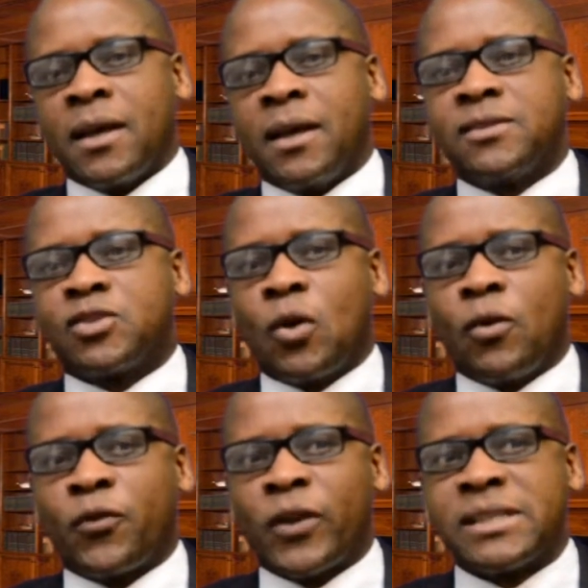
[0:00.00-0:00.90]
And
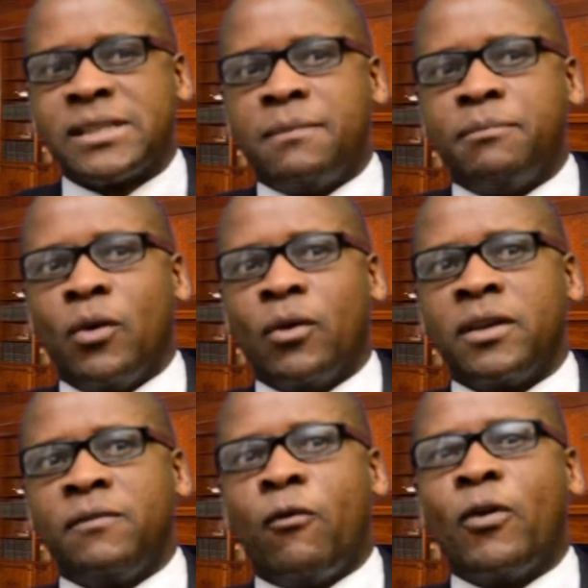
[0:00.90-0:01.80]
so, for example,
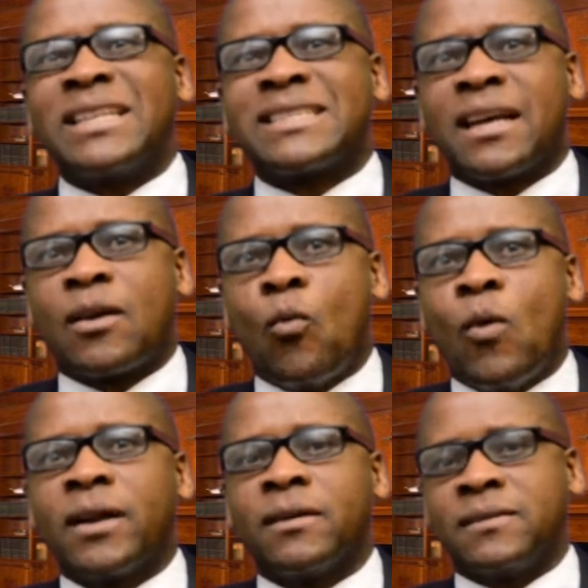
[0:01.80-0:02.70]
if we take
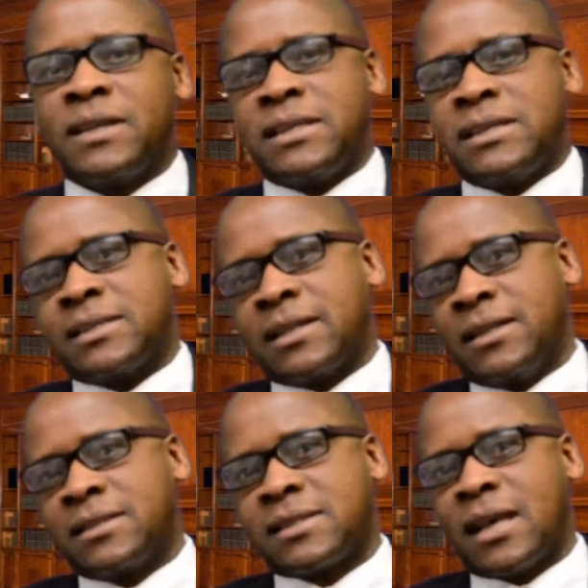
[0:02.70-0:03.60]
one of these
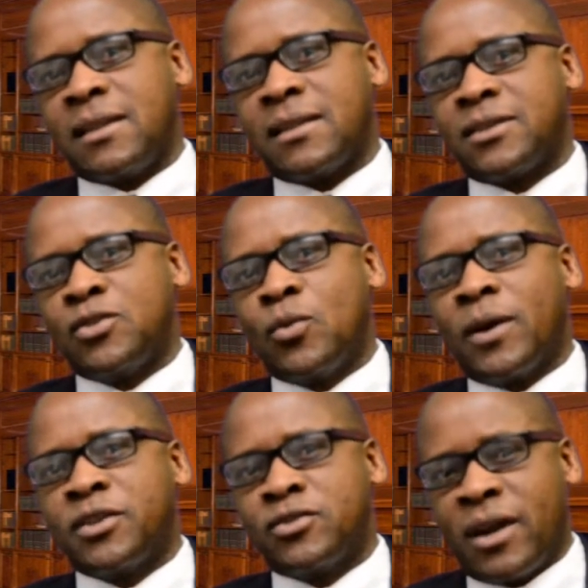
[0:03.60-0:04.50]
and say that you
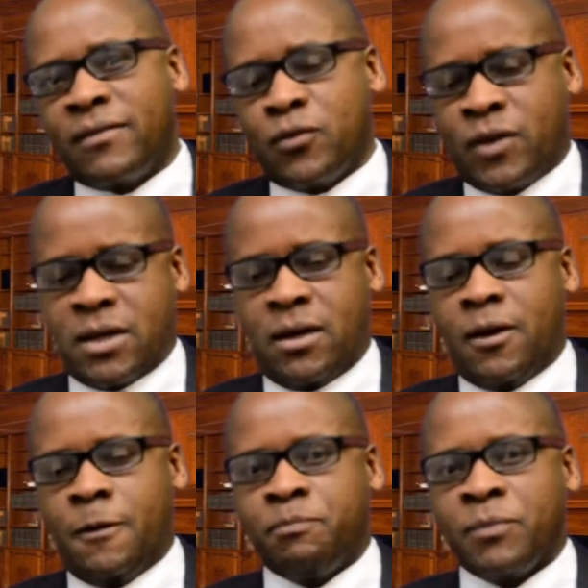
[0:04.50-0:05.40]
are the driver of a
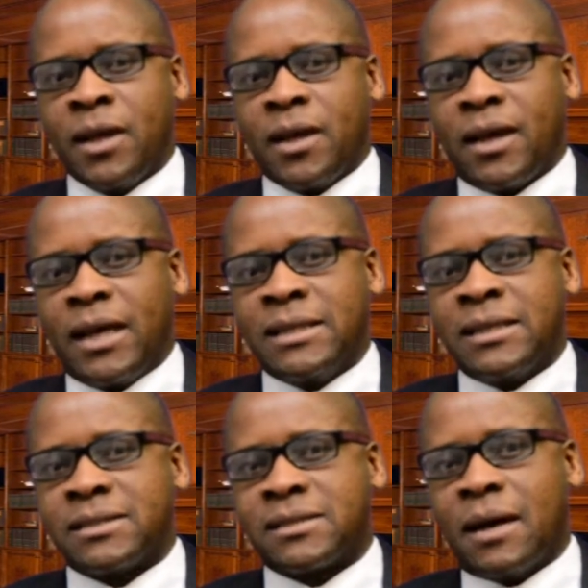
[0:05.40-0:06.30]
car
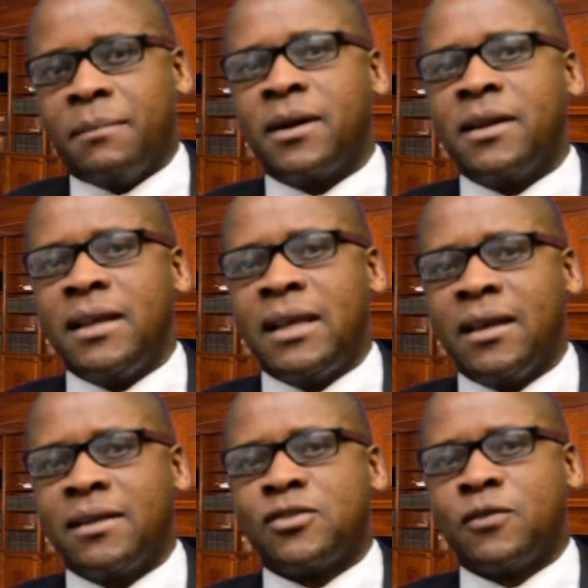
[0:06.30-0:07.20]
and somebody
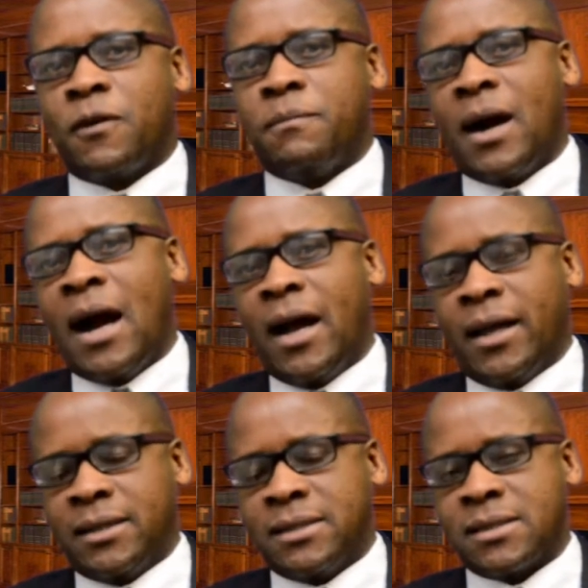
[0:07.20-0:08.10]
hits you from
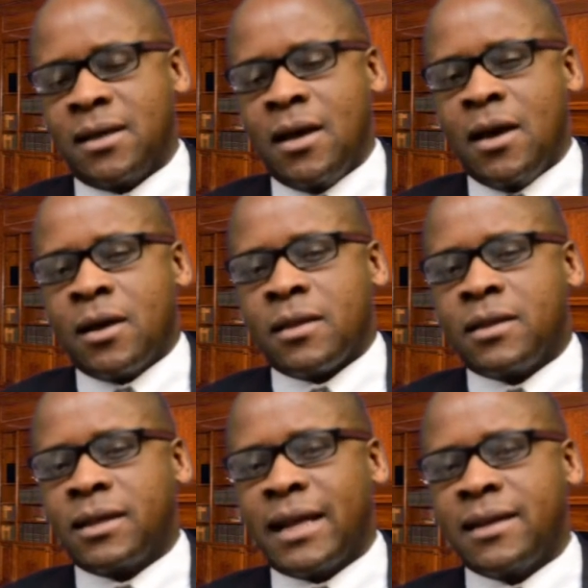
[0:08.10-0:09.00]
behind,
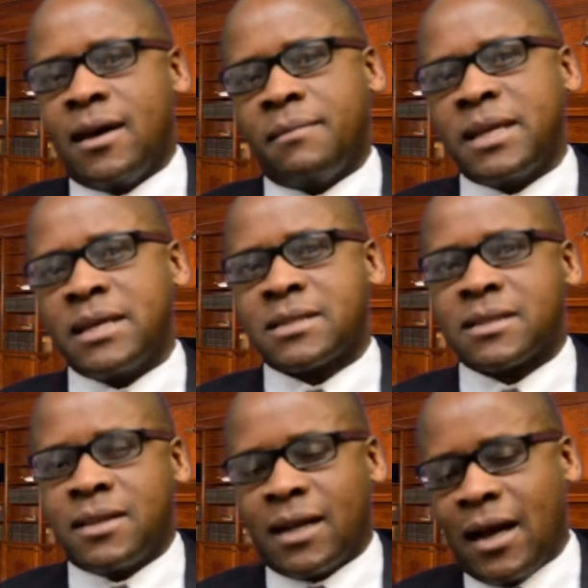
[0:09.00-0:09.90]
the
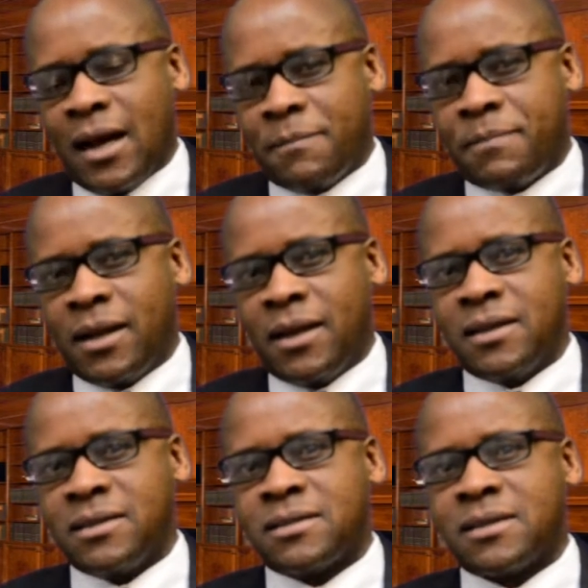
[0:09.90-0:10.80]
dynamics that happen
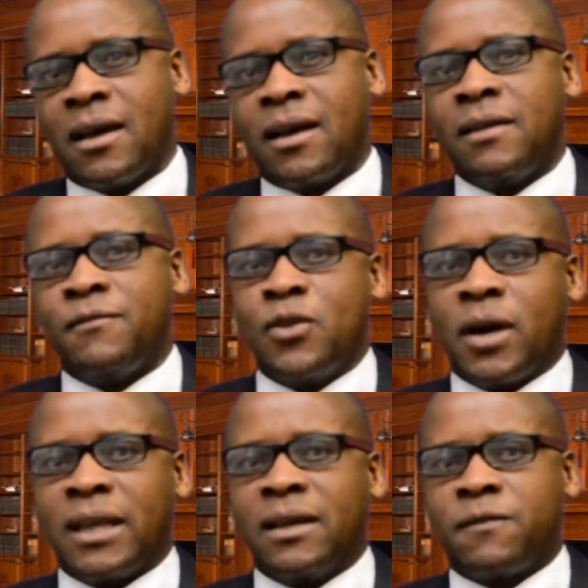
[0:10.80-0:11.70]
is if you
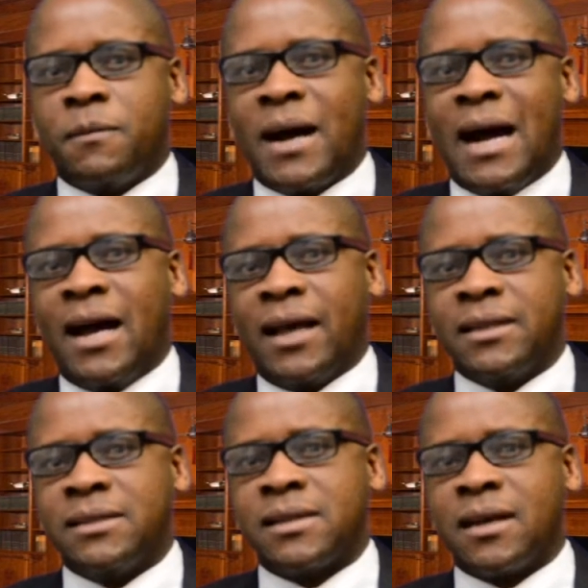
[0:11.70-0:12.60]
are hit from
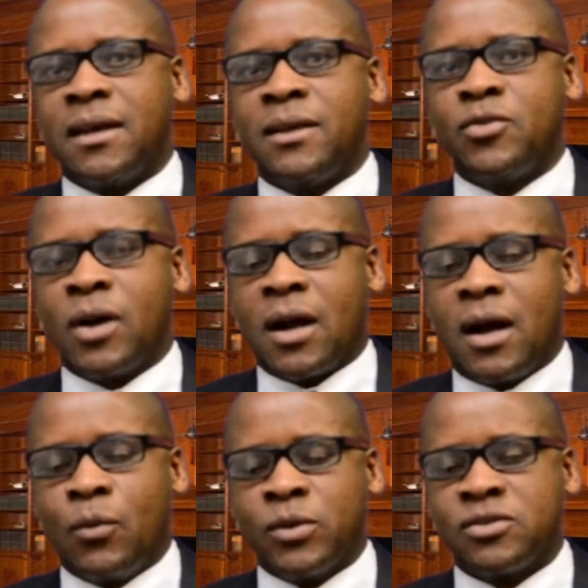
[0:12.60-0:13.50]
behind and your
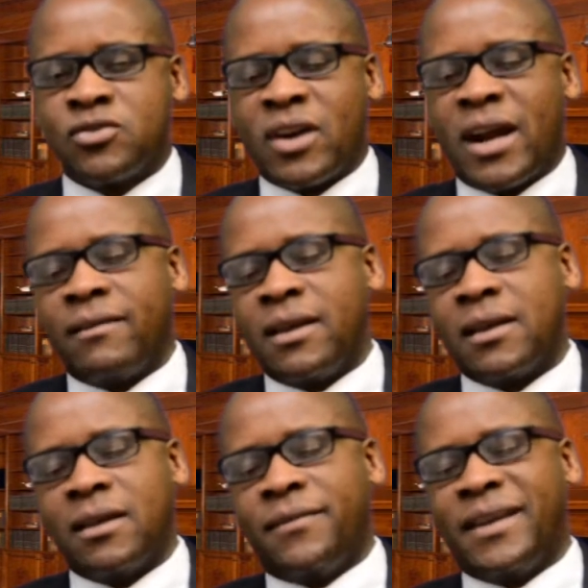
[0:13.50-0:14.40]
car was
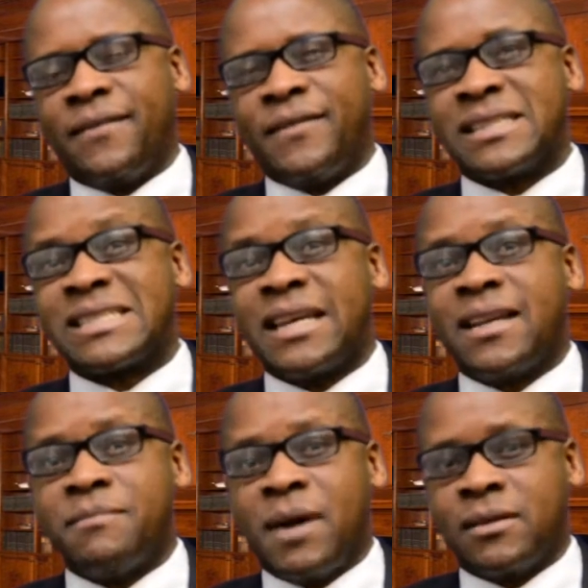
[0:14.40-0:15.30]
driving, even if it's
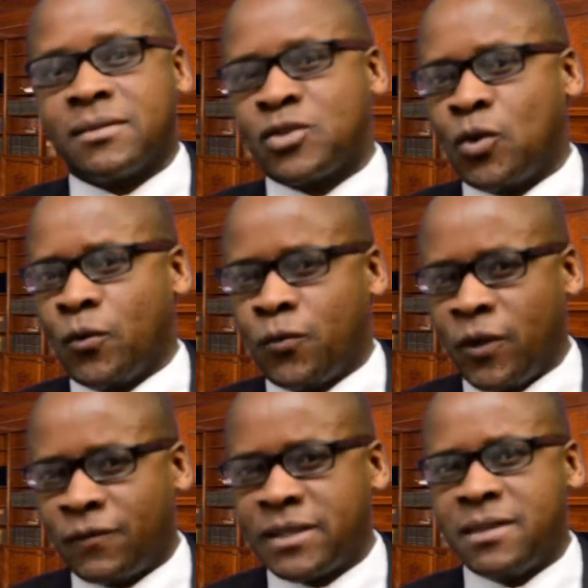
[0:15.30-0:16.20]
10 miles or
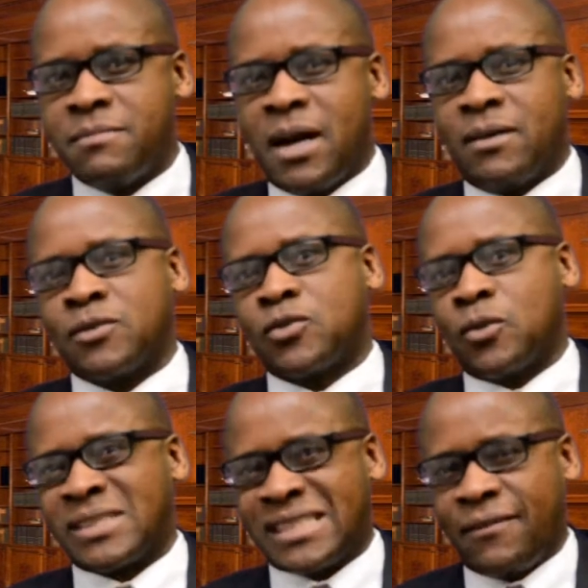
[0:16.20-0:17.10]
15 miles
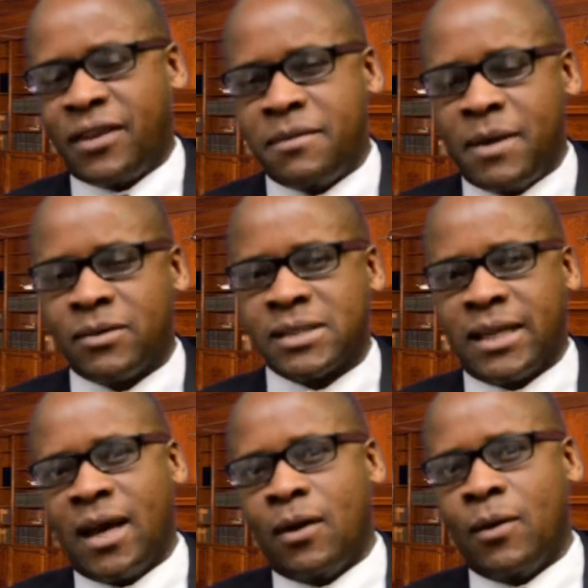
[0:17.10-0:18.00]
or 70 miles
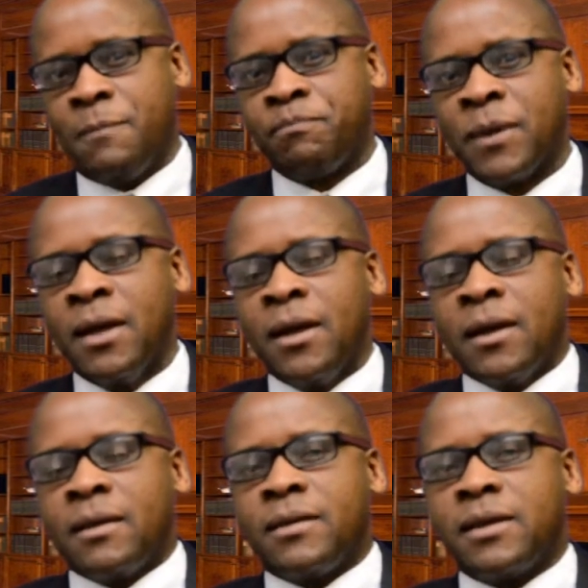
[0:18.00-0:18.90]
an hour,
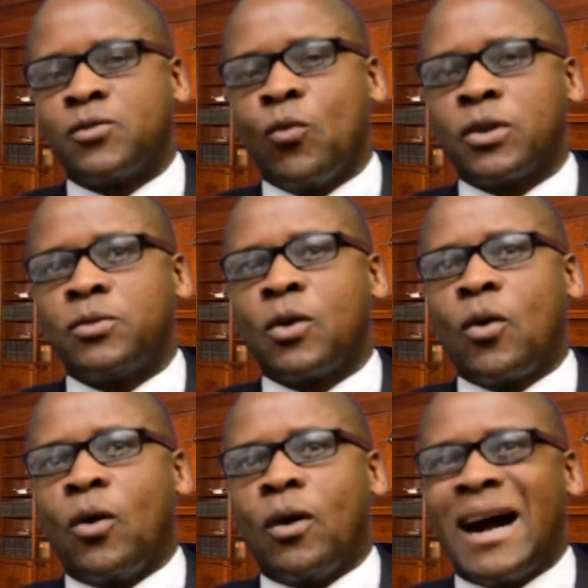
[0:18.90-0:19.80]
there's what we
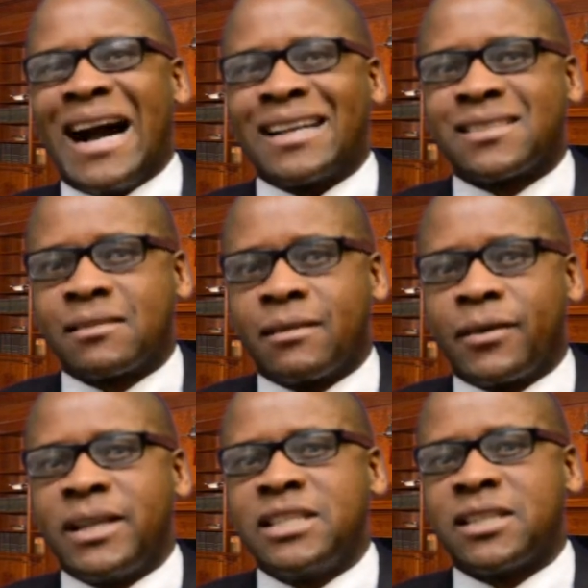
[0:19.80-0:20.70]
call
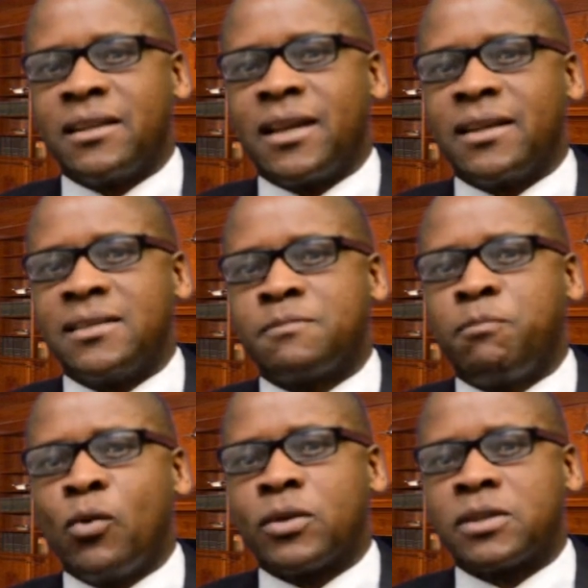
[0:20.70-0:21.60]
acceleration that is
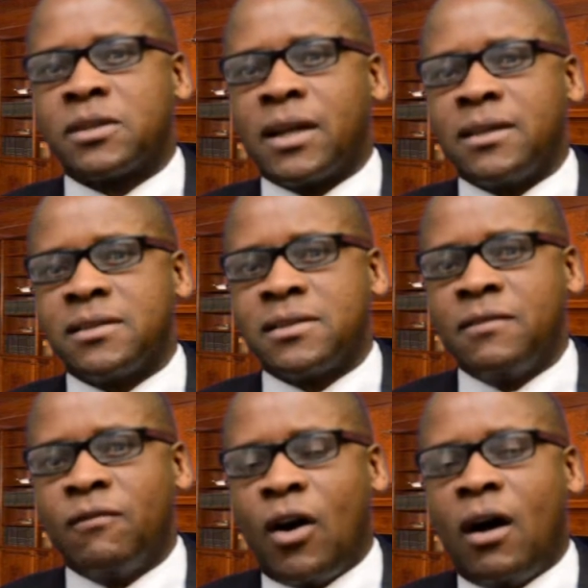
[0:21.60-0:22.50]
pushed, that is
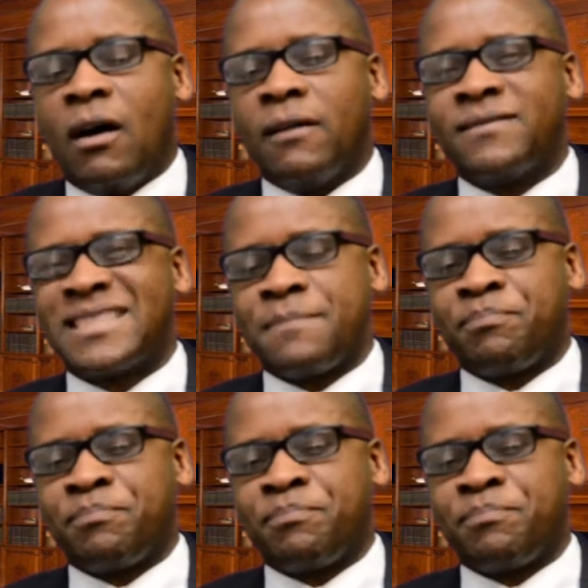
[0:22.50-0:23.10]
involved